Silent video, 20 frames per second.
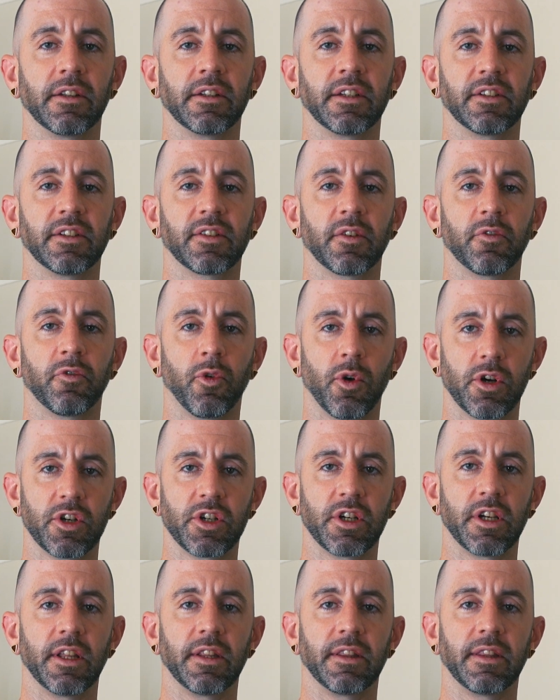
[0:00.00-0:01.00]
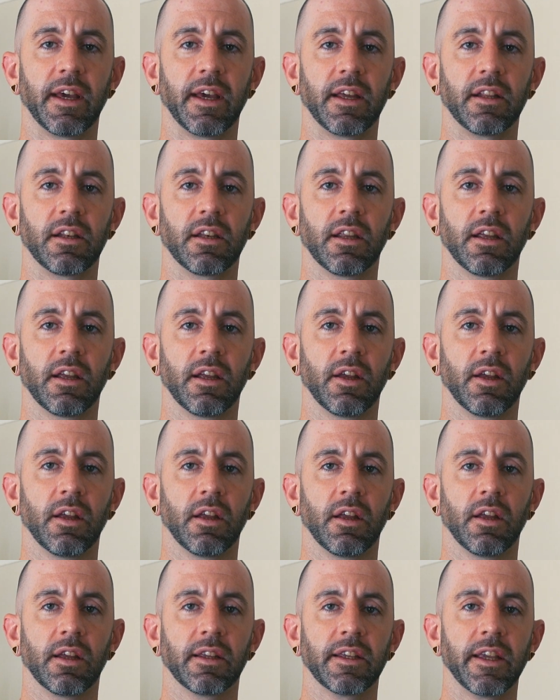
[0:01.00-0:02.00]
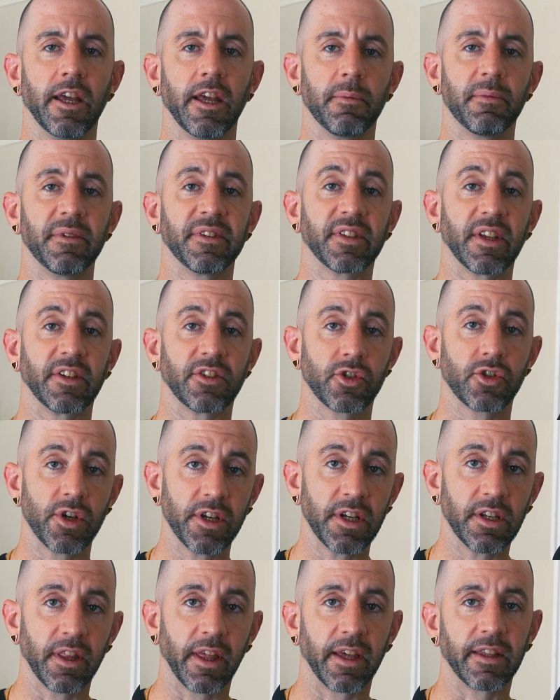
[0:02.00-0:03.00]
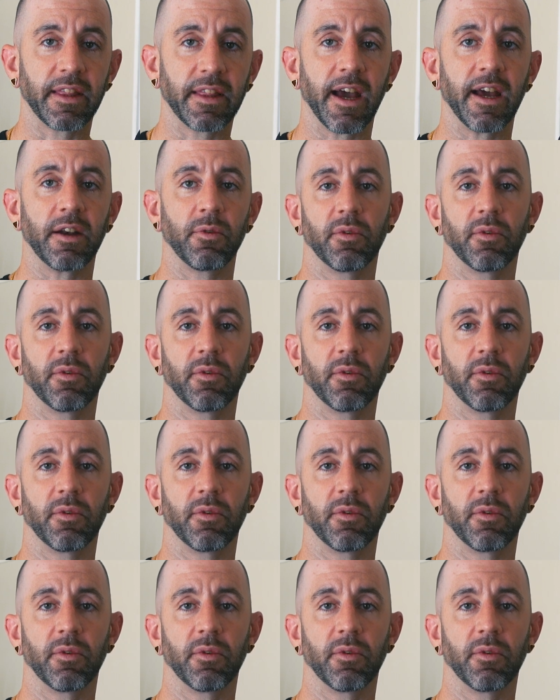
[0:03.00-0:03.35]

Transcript: And it's unfortunate that cannabis gets treated like that,